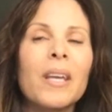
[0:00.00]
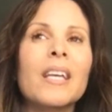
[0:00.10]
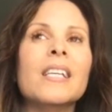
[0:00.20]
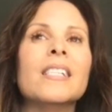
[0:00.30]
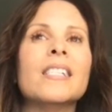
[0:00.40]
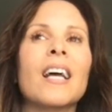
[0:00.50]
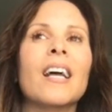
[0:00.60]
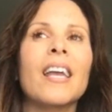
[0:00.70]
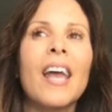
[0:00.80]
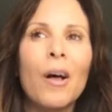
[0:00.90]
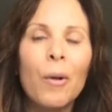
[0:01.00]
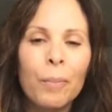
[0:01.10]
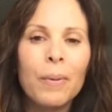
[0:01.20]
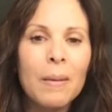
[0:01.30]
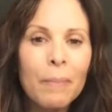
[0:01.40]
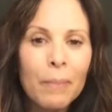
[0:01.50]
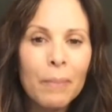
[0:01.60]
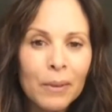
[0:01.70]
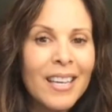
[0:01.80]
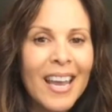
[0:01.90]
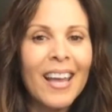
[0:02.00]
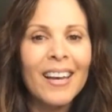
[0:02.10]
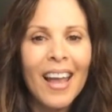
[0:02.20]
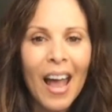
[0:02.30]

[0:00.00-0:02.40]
is I help people to get